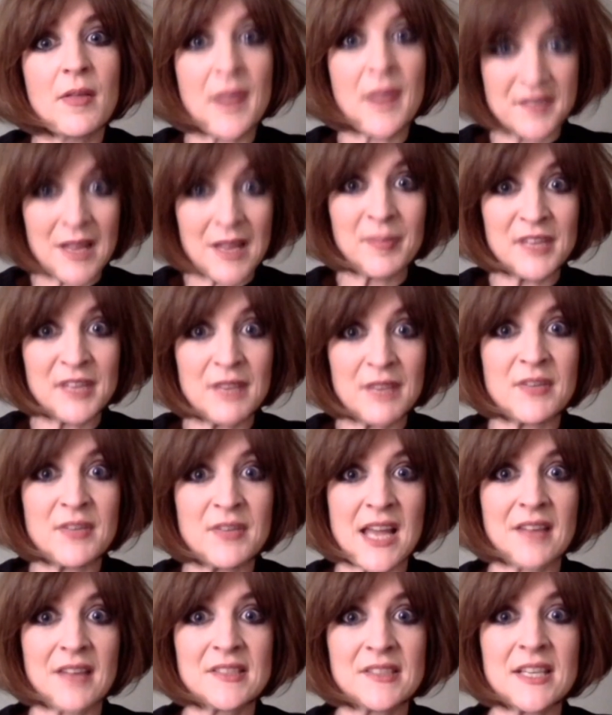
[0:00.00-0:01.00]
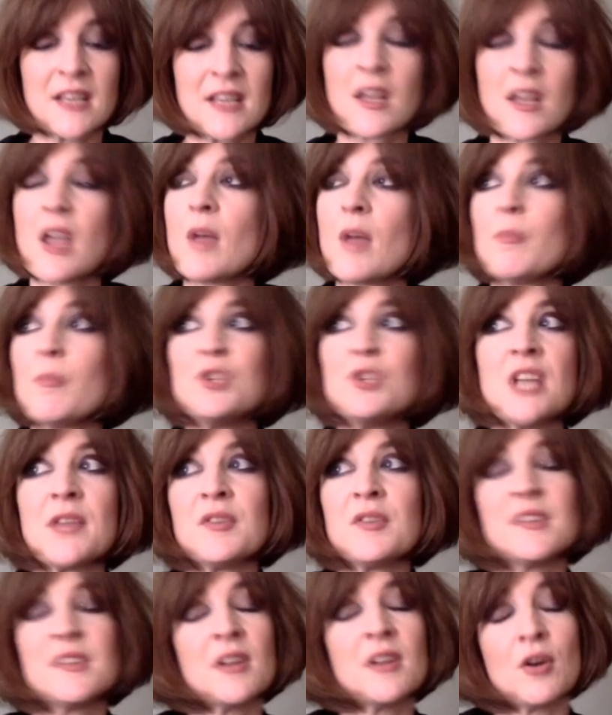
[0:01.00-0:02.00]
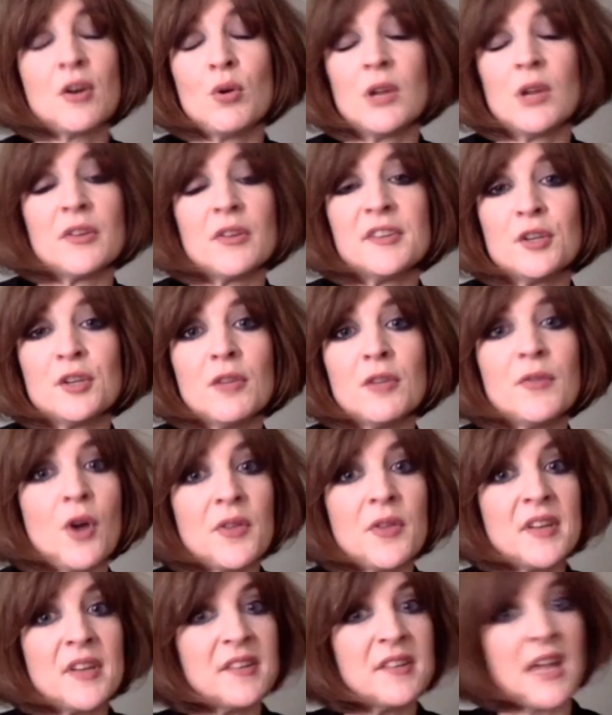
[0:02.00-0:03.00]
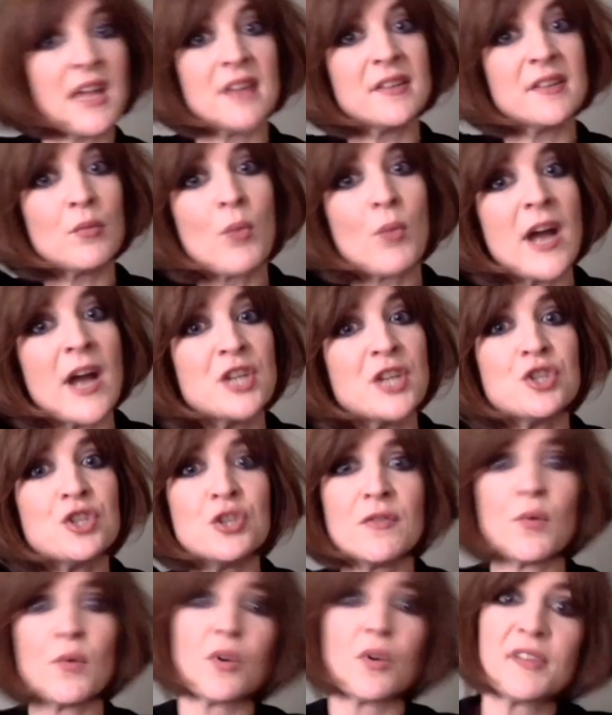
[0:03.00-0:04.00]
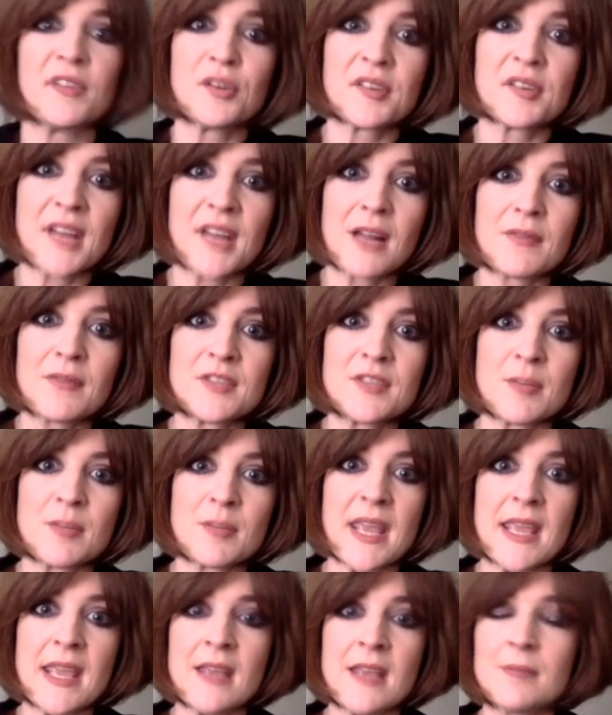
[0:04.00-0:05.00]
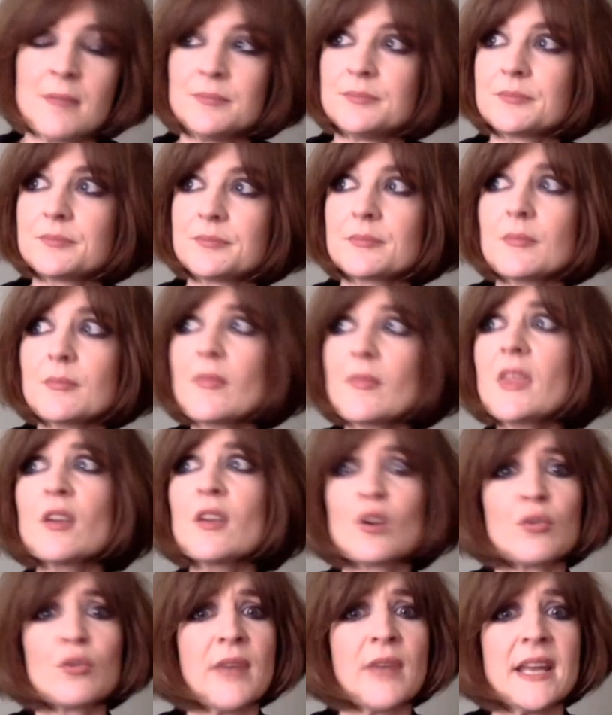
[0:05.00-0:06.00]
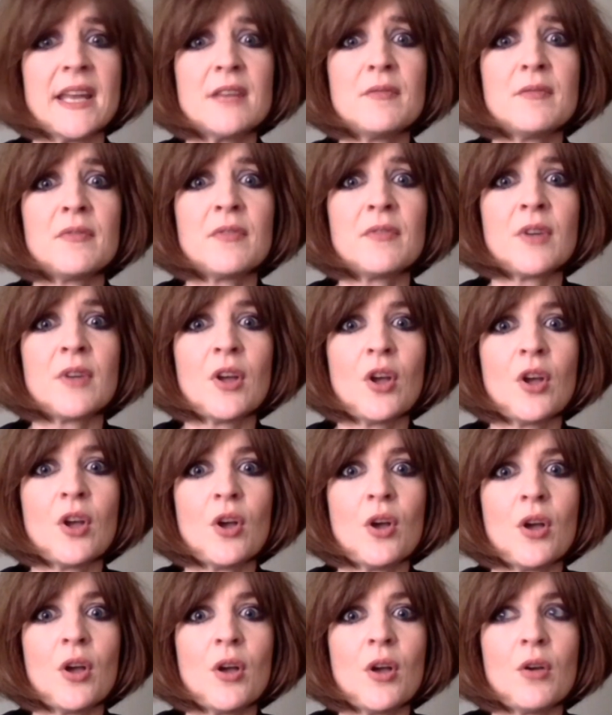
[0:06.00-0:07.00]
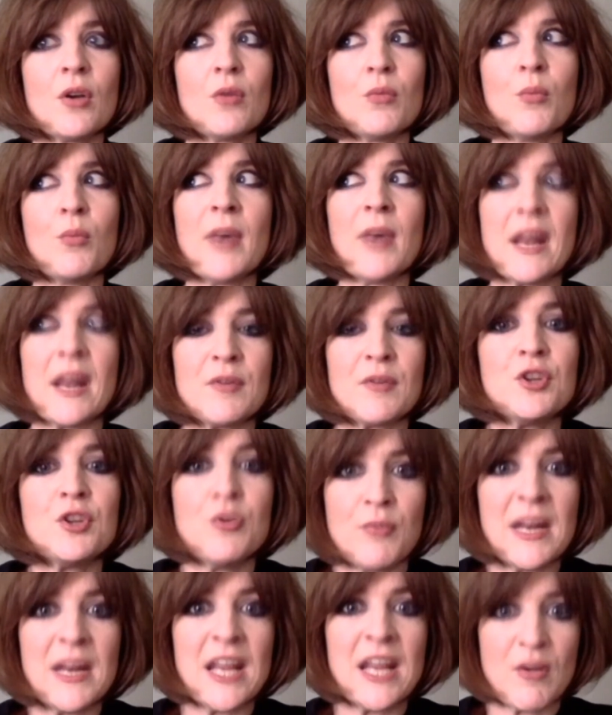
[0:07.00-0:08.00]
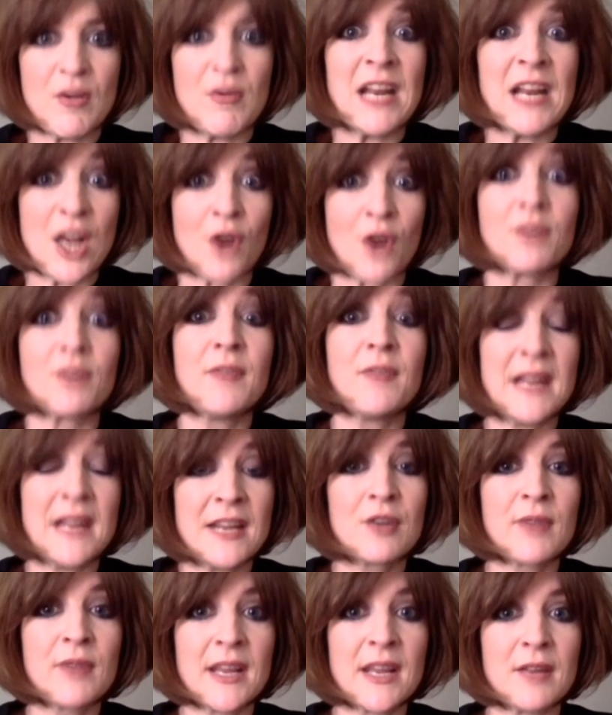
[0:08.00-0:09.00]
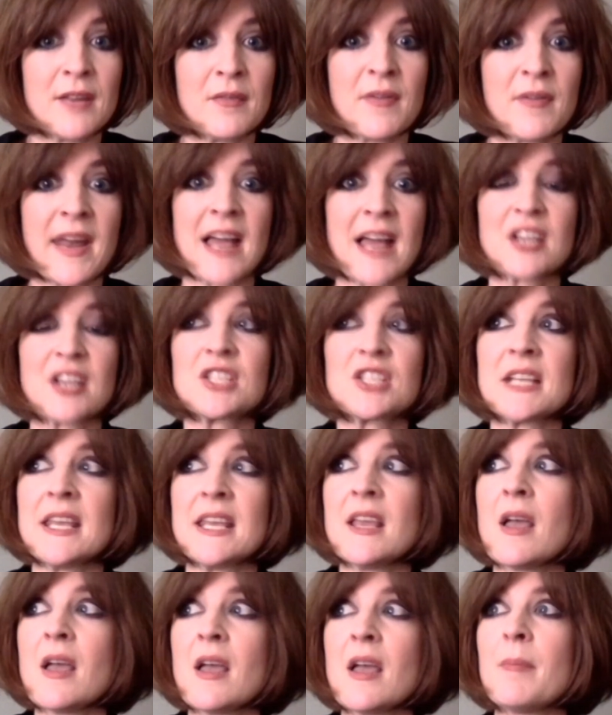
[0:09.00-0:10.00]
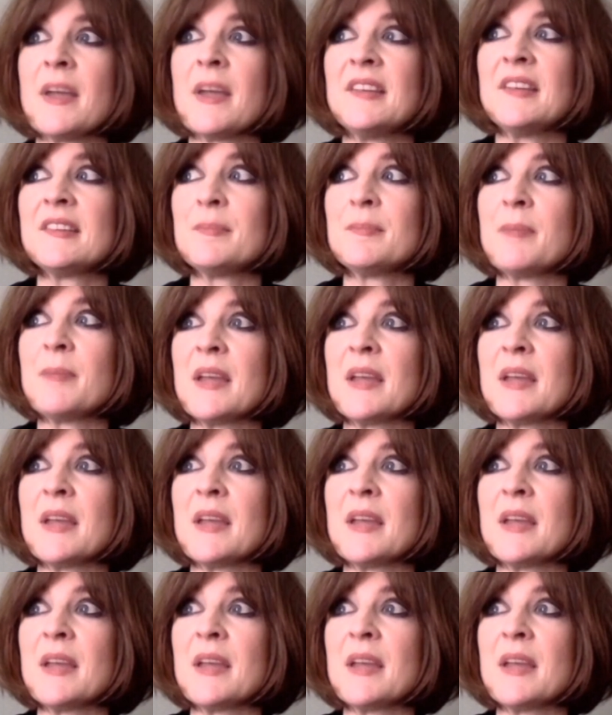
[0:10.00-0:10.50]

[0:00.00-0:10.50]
that's absolutely fantastic. But yet there's a whole other school of thought that says that why should you force yourself to be creative whenever you really, really aren't feeling creative? And actually by